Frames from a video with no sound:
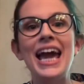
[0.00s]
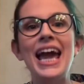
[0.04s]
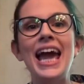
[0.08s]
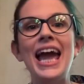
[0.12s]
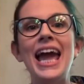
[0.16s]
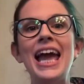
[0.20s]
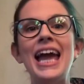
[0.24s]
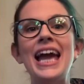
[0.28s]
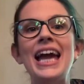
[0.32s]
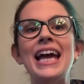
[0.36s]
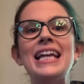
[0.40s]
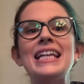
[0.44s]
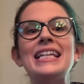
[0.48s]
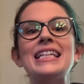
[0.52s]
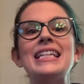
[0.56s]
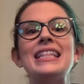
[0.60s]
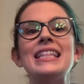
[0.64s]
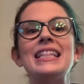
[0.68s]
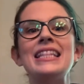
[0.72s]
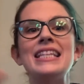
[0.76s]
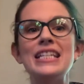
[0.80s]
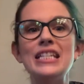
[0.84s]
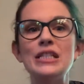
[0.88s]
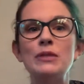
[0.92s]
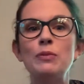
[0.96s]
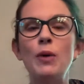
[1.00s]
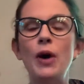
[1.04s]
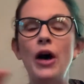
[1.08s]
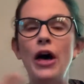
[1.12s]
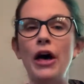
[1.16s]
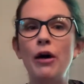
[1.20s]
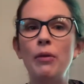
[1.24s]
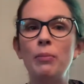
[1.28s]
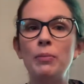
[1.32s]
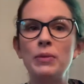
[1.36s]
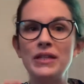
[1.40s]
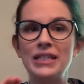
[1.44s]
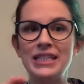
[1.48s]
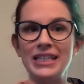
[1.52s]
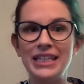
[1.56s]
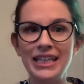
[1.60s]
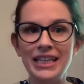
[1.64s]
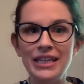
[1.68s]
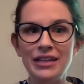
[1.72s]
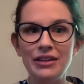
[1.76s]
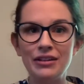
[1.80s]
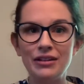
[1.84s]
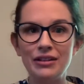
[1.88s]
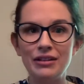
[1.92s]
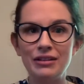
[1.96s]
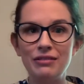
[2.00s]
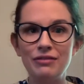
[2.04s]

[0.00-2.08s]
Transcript: and this will help us heal.